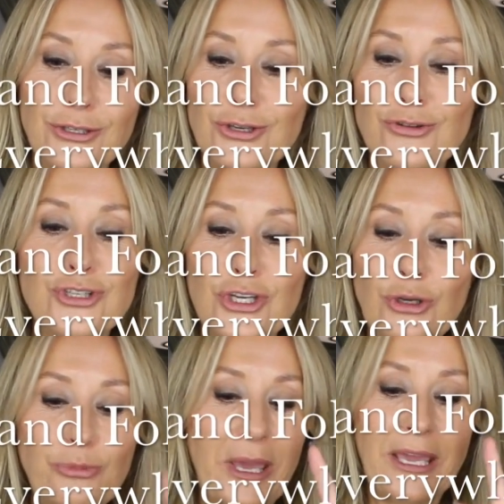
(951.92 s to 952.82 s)

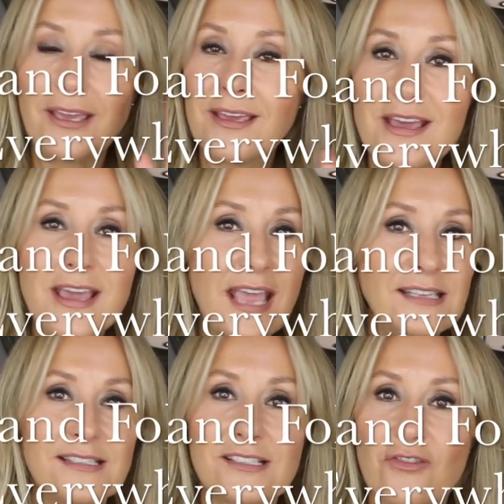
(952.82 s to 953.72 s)
YouTubing,
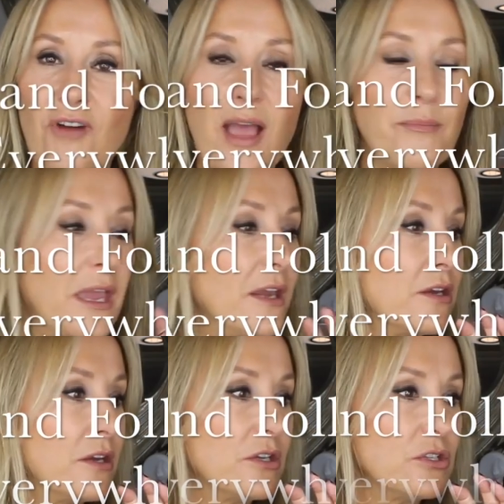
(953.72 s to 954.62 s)
Instagramming,
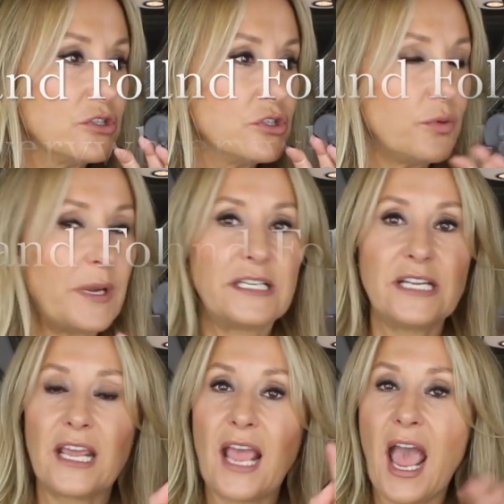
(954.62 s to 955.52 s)

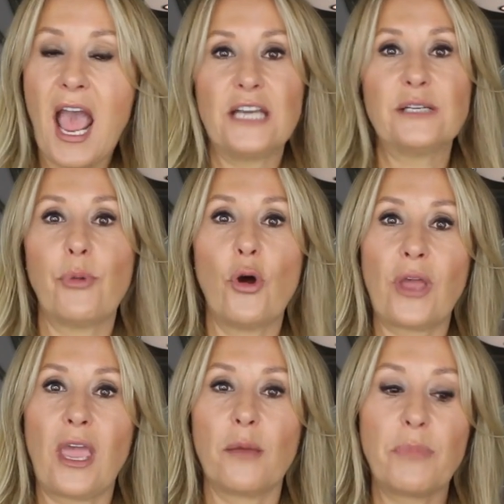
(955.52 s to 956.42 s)
tweeting and
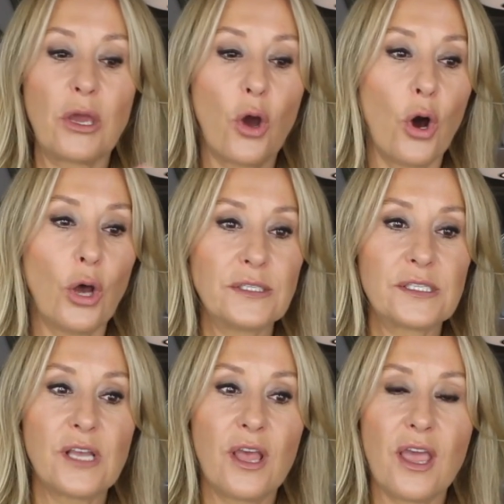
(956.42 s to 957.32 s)
blogging,
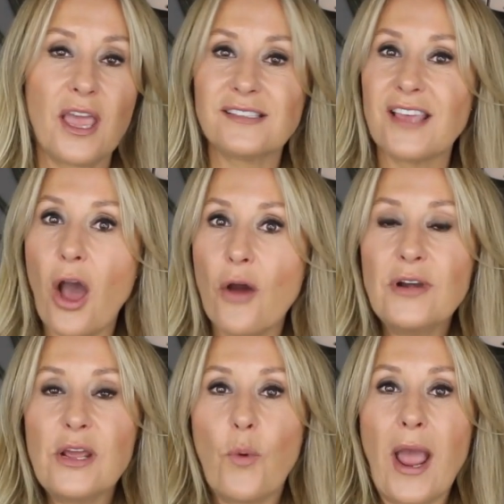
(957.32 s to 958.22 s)
because it's the
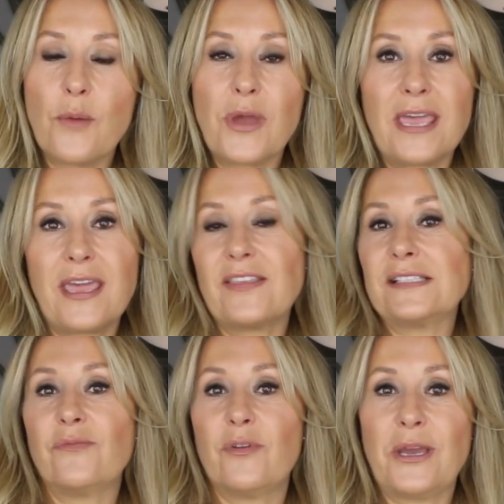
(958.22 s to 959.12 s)
only way we can get
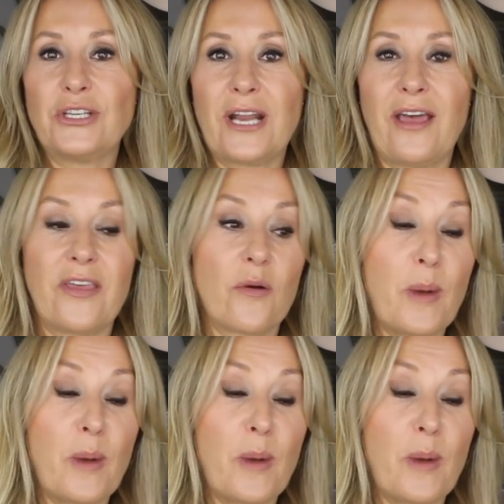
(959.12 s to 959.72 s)
this information out there